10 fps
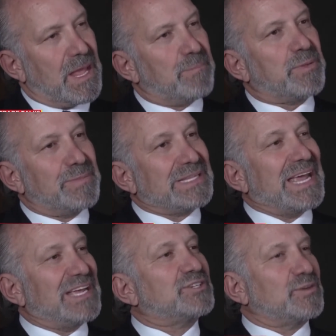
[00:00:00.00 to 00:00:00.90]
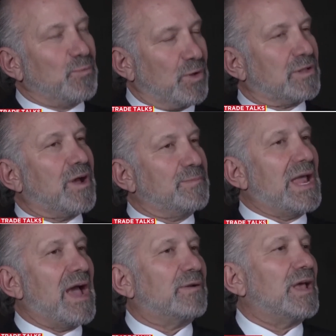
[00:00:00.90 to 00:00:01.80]
implementation will come
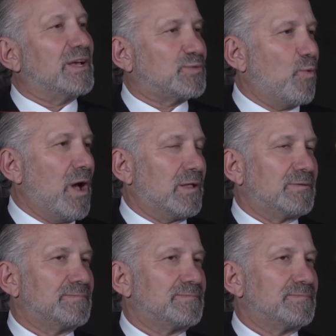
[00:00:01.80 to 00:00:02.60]
down as well.